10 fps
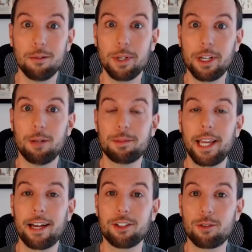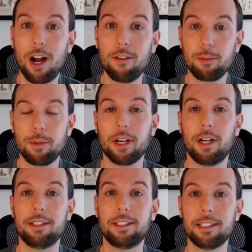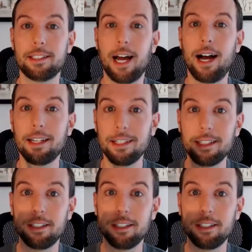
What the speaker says: becomes catastrophic because it's not,